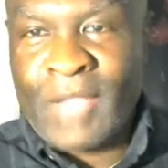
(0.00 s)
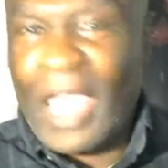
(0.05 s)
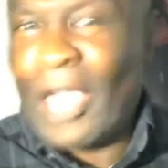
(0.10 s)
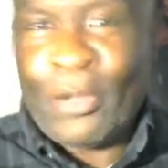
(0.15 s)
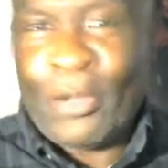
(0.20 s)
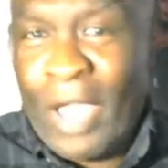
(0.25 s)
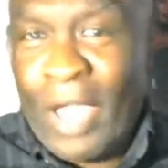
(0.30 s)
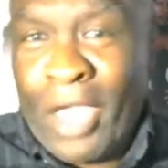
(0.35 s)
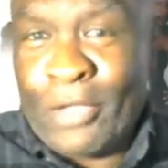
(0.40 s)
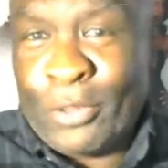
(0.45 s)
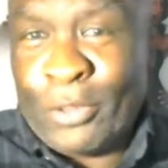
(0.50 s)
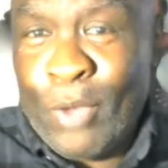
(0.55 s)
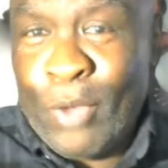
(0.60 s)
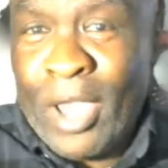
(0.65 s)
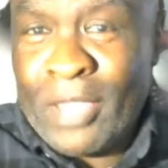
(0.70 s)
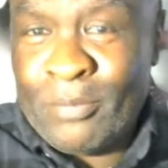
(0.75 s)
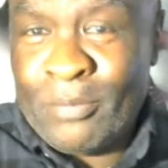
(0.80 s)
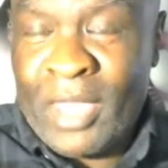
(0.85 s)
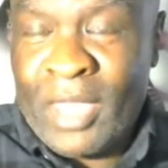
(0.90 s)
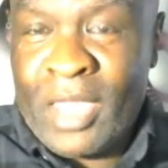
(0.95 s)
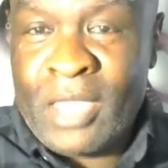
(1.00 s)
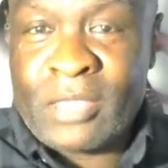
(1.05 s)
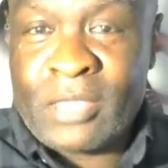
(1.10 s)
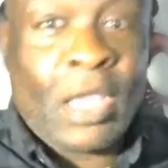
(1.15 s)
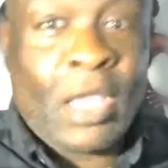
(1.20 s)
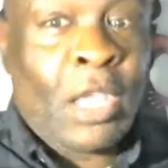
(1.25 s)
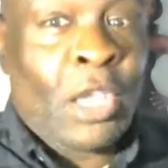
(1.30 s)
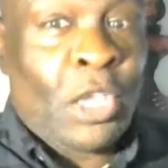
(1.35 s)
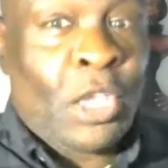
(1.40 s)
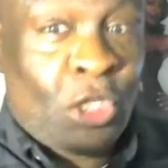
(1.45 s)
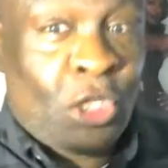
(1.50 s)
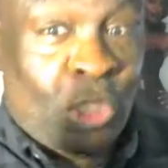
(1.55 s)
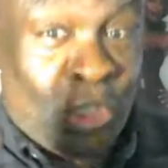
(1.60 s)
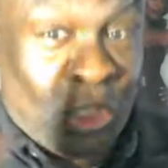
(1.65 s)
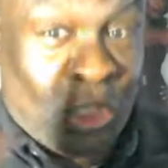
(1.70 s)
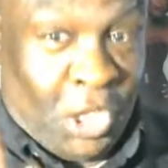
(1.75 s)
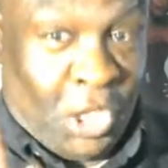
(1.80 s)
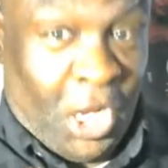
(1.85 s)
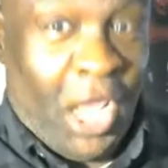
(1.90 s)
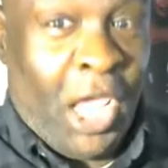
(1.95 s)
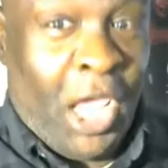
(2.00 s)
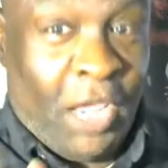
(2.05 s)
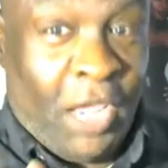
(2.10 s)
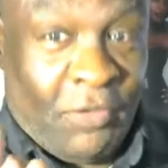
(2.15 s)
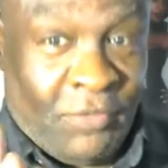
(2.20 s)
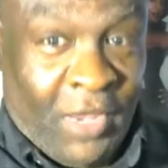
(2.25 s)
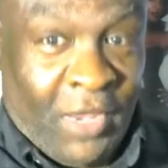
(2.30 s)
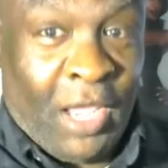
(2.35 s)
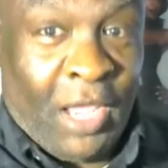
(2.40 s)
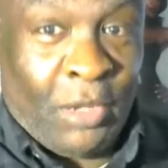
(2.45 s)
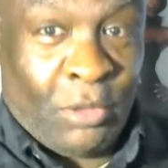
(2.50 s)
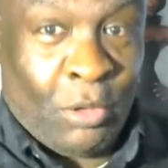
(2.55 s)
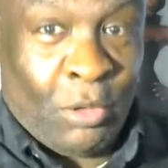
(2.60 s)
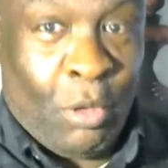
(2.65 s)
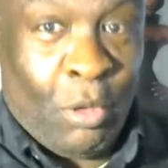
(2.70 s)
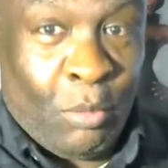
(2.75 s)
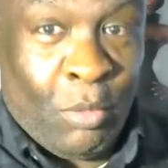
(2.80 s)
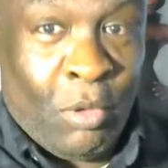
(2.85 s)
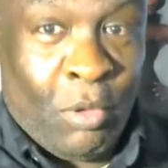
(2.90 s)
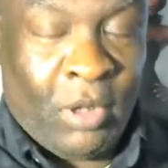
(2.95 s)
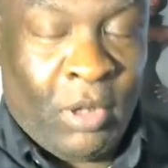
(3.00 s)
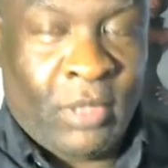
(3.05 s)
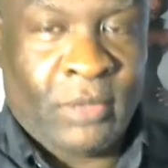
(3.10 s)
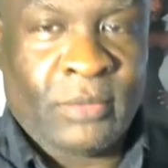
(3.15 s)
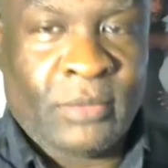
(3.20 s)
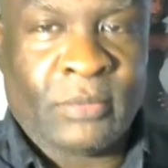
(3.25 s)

I don't have the white man's slave name no more.